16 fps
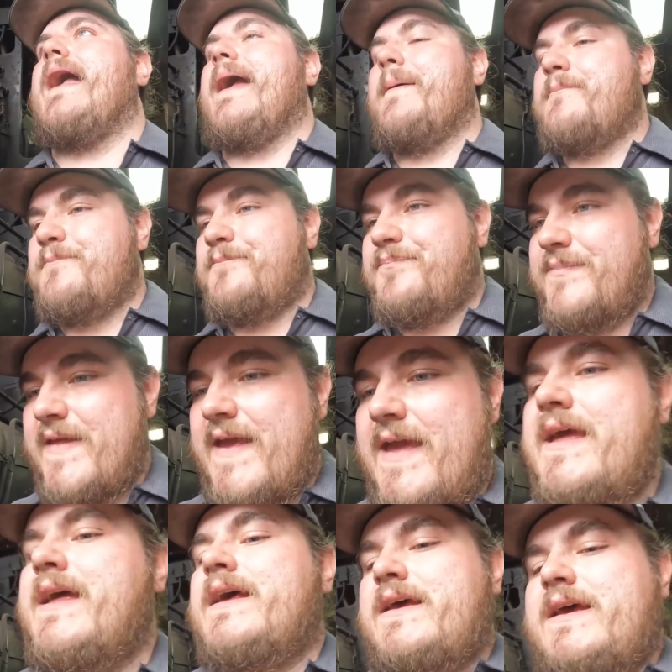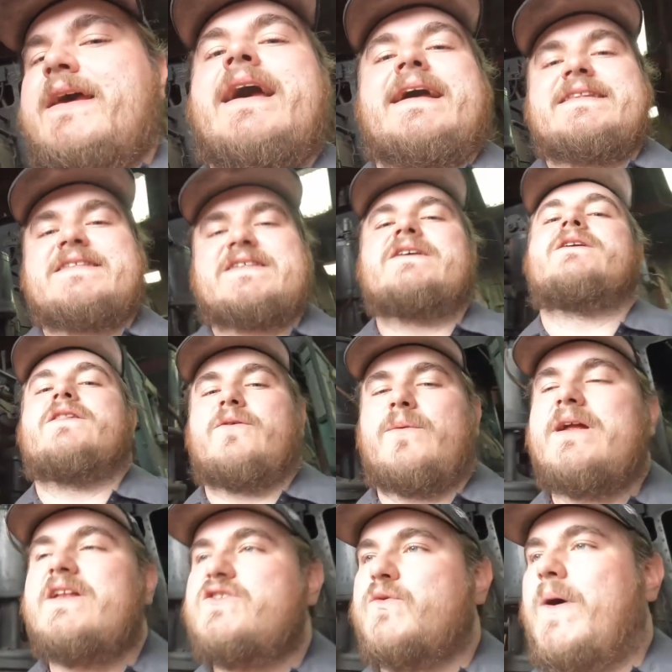way. And so
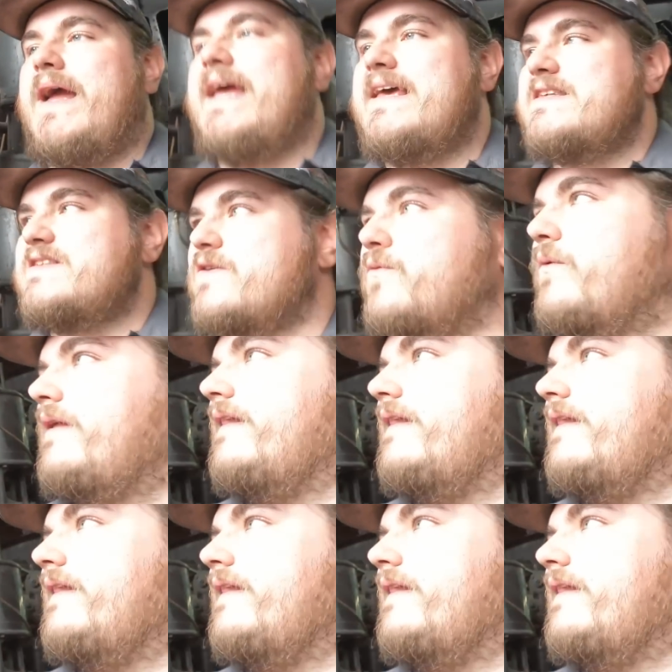the Ridgway is a